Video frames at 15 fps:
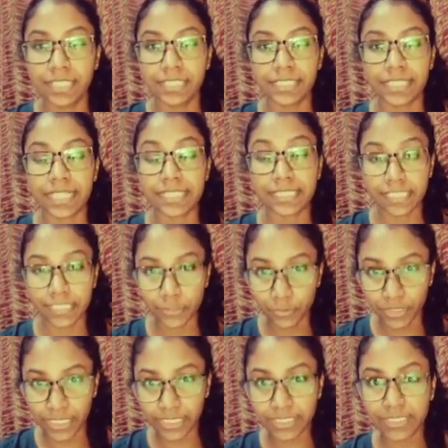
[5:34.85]
Till I see you
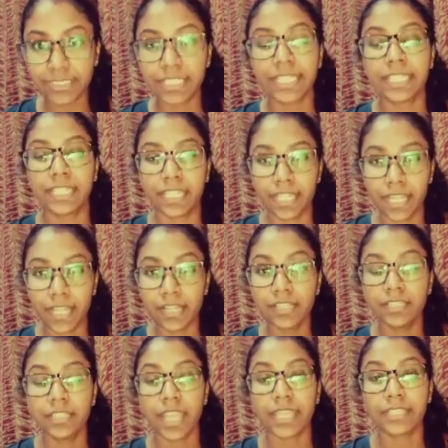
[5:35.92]
next, take care
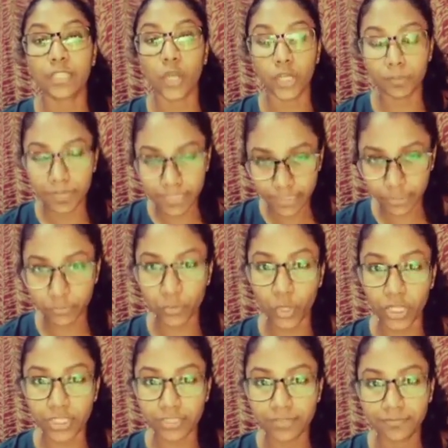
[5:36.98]
and God bless you
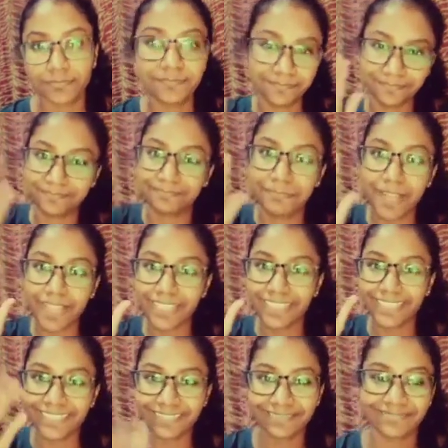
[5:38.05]
all.
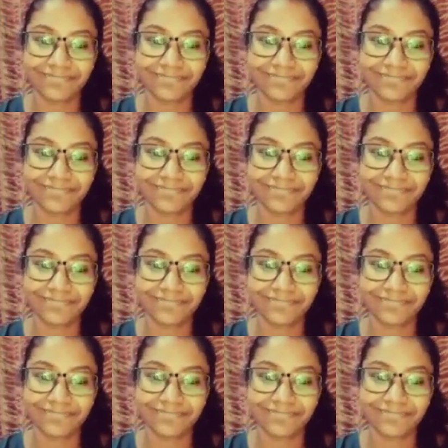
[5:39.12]
Bye.